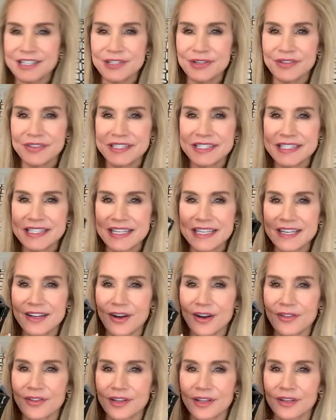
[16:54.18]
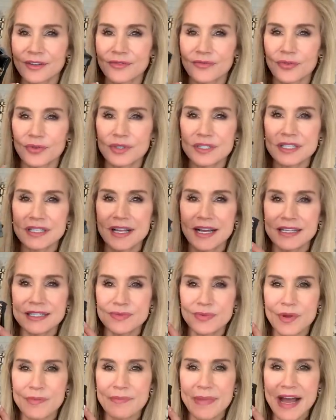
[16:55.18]
as you can see, all the little four
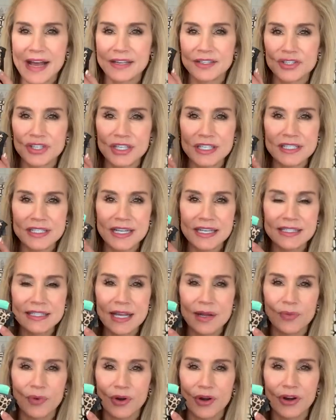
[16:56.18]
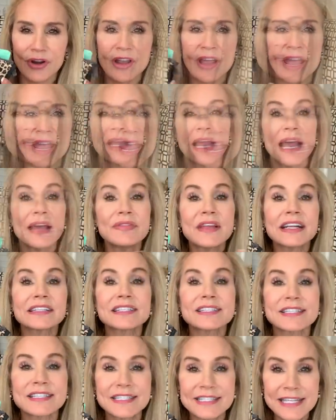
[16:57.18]
slots went back just as they were. And
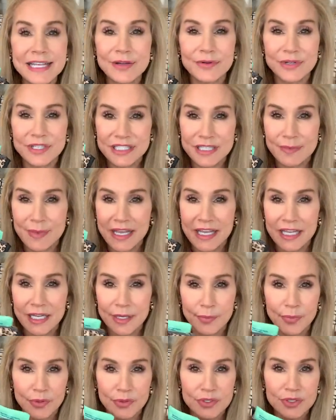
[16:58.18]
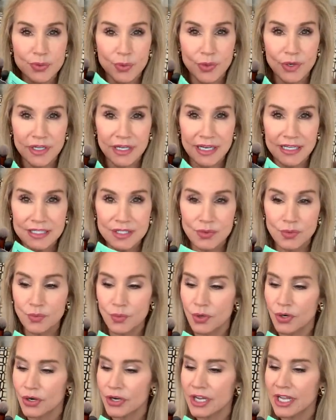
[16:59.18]
that's the secret to making a purse organizer
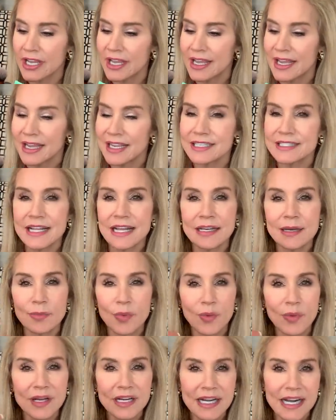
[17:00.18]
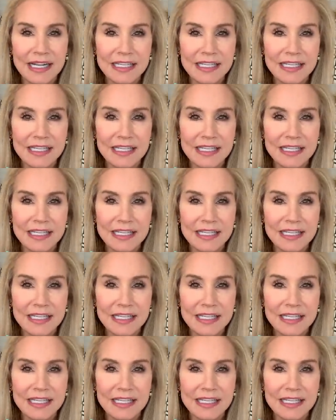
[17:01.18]
work is that number one, it